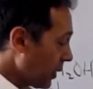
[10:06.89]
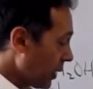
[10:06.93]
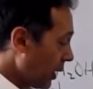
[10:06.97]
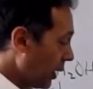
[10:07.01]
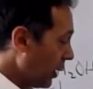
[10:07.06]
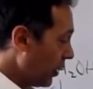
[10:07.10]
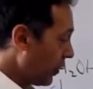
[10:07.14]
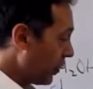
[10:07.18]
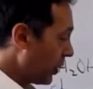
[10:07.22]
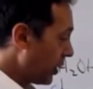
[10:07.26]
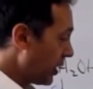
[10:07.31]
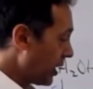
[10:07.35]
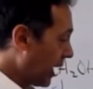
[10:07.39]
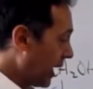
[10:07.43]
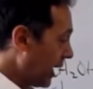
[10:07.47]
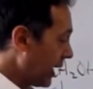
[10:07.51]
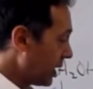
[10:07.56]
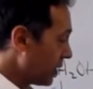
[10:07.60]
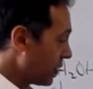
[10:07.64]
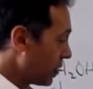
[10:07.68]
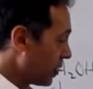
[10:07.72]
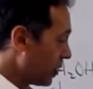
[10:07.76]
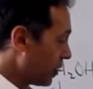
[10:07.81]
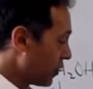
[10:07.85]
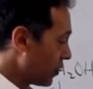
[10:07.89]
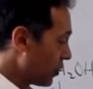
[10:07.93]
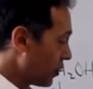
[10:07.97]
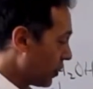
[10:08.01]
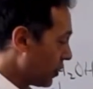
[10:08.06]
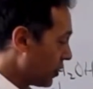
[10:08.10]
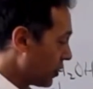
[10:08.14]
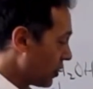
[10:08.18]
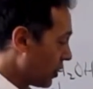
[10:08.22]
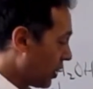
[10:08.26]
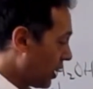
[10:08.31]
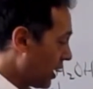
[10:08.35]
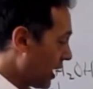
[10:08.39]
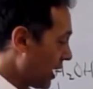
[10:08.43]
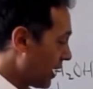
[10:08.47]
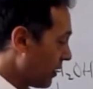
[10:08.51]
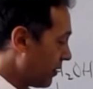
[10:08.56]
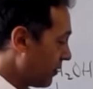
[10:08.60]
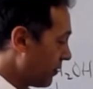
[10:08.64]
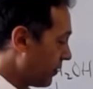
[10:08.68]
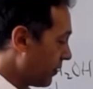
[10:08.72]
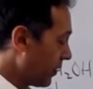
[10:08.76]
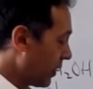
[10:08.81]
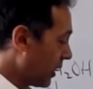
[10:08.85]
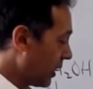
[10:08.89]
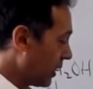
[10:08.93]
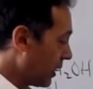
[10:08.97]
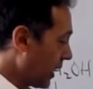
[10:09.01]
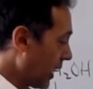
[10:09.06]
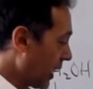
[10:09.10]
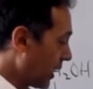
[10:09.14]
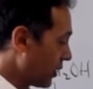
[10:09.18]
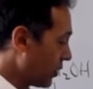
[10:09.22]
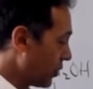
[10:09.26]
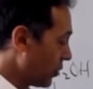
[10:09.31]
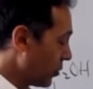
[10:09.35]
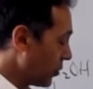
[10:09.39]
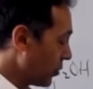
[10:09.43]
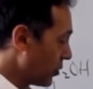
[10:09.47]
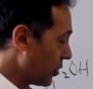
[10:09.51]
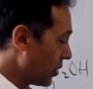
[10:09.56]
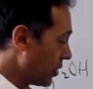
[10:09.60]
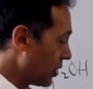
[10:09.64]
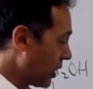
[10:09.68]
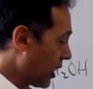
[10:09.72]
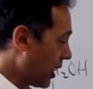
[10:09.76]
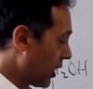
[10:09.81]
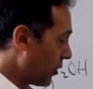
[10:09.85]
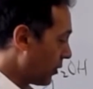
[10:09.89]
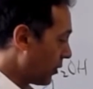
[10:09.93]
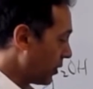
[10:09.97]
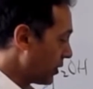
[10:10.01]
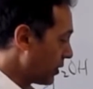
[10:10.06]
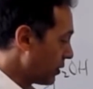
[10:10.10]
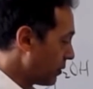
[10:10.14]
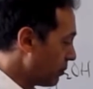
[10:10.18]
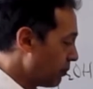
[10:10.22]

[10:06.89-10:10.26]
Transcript: in their diets, and so there's a lot of lactose intolerance.